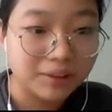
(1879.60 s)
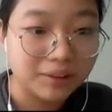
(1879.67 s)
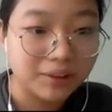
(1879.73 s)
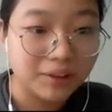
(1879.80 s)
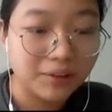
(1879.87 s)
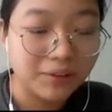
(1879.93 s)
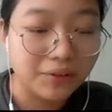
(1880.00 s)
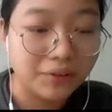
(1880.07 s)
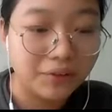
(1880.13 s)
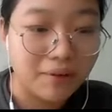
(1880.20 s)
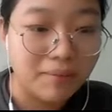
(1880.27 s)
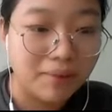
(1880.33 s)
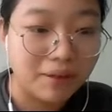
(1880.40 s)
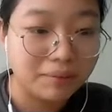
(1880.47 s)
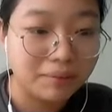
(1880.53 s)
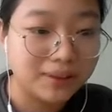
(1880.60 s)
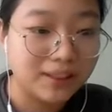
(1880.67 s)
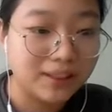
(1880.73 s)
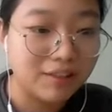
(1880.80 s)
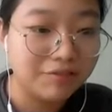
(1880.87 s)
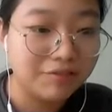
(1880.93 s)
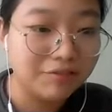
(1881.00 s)
so you wrap up
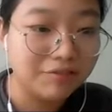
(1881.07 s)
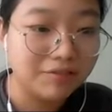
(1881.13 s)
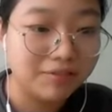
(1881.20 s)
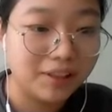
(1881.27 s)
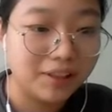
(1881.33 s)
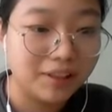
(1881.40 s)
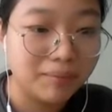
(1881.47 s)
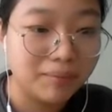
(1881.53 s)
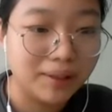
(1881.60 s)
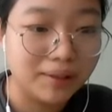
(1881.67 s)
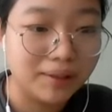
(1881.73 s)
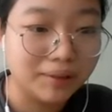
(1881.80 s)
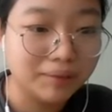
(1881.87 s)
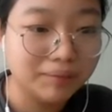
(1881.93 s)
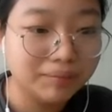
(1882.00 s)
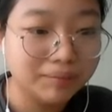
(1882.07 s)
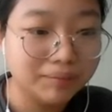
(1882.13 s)
stuff in the middle.